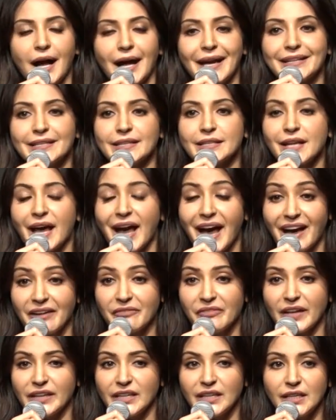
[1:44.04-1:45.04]
I didn't
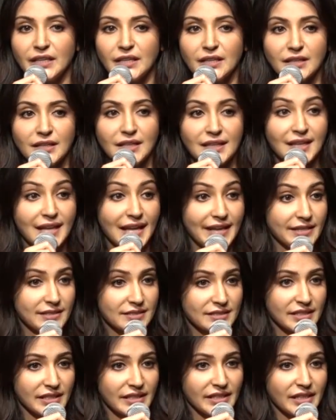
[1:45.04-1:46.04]
have any
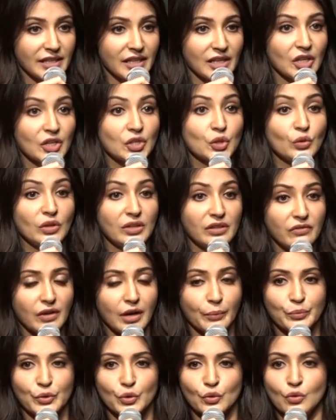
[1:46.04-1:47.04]
legacy to live
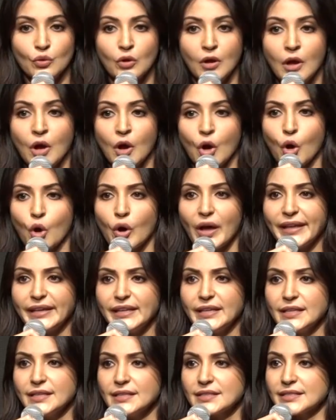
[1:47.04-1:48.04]
up to, or
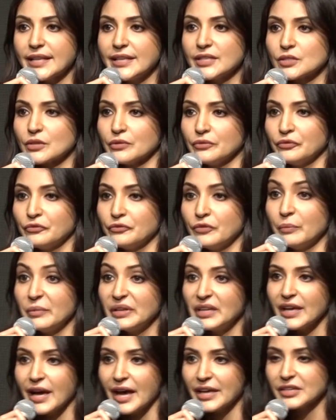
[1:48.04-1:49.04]
any sense of
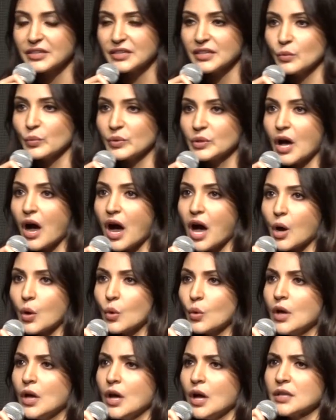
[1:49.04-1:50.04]
familiarity with
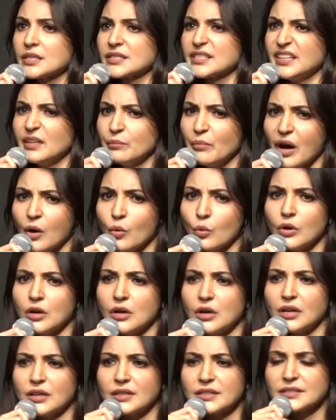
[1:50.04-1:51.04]
how cinema
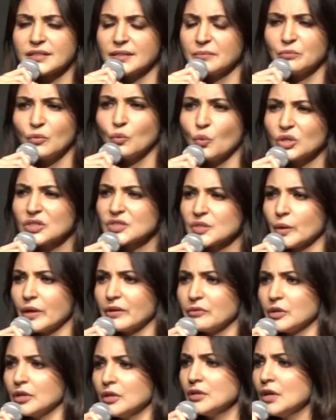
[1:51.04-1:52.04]
works and
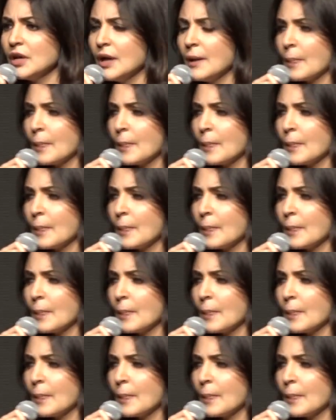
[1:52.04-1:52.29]
whatsoever,